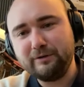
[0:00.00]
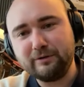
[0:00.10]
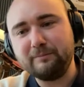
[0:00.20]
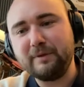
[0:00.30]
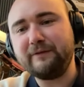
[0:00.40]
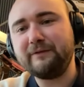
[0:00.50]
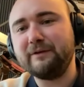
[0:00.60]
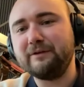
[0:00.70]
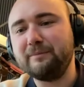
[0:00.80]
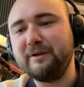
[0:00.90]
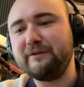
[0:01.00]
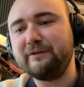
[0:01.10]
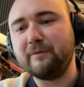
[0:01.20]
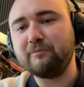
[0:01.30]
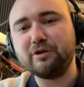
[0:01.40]
the best uh, the best
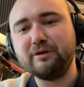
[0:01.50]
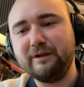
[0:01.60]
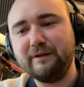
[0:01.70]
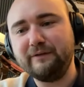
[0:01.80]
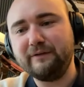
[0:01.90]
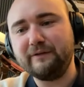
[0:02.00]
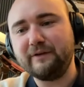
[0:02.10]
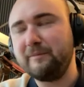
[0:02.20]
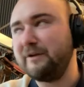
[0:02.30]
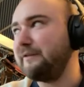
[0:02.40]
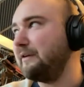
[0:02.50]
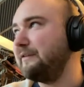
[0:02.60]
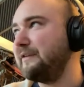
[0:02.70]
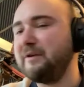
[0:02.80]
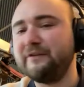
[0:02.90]
assumption is same as uh,
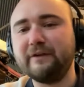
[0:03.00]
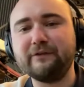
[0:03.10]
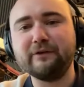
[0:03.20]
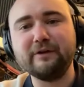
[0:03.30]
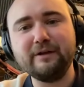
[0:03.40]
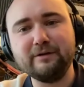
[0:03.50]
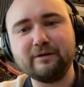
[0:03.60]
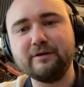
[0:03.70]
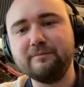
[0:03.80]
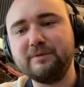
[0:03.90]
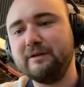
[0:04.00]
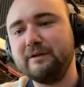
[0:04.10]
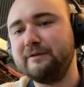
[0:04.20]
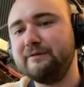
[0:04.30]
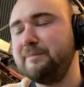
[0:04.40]
same as yesterday you're going to be
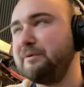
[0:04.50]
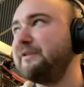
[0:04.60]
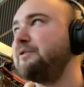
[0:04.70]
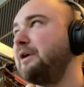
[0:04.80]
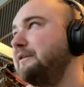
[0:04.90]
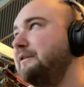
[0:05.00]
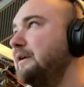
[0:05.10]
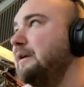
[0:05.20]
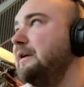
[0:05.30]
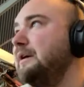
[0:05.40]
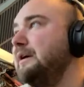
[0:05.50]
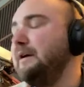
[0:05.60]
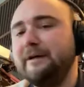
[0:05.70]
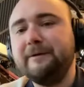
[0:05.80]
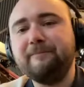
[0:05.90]
50% uh, right
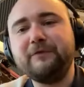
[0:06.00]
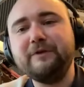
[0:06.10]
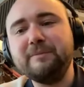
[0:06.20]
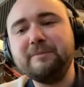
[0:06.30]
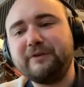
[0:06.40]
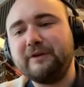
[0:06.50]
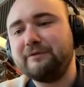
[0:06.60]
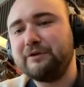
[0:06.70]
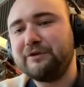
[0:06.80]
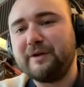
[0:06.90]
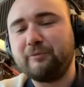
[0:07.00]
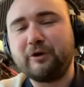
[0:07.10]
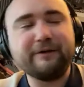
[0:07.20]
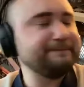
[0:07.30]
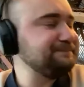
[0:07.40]
um, 50% of the time
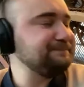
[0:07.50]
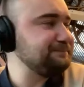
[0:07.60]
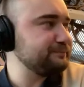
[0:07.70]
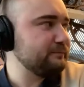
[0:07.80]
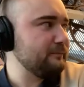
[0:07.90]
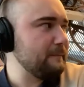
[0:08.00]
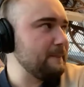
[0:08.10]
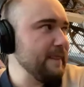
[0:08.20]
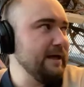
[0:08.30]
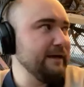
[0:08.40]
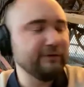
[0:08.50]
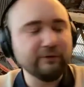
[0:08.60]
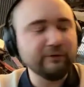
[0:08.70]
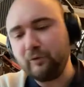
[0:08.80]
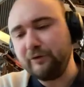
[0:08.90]
right and
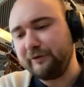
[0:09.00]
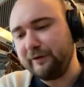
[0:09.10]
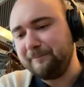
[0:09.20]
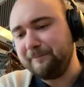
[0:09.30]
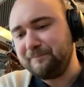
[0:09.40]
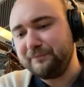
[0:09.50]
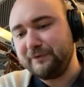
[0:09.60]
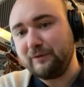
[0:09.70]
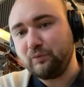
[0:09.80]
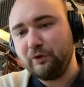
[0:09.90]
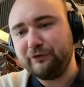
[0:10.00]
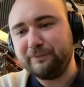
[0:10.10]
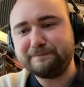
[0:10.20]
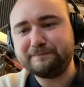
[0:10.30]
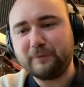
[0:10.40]
so that was uh, that
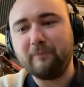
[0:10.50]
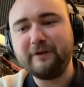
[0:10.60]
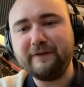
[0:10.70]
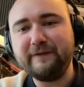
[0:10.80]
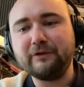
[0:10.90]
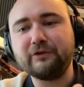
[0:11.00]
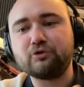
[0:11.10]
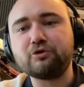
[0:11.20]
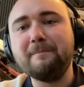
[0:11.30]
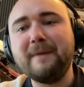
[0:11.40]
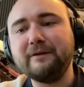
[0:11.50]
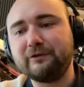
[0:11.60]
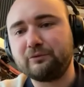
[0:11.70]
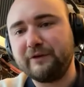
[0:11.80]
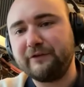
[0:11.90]
was obviously a
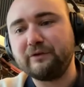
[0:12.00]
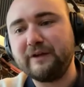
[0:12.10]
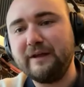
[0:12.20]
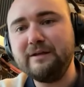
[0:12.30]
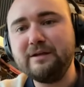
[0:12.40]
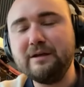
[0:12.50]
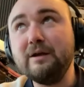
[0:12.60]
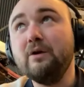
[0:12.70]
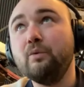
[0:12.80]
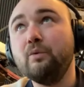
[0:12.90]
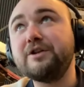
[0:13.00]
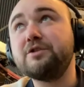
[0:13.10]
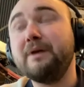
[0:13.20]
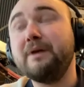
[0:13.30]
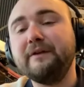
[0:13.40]
tremendous risk to take which
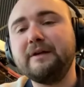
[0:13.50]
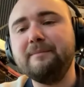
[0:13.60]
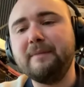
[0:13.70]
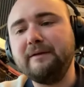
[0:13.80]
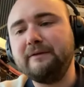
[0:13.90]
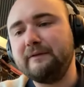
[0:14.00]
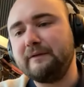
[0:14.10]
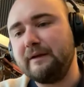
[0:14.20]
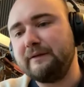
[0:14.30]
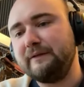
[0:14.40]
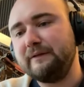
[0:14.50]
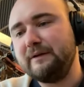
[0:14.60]
basically meant that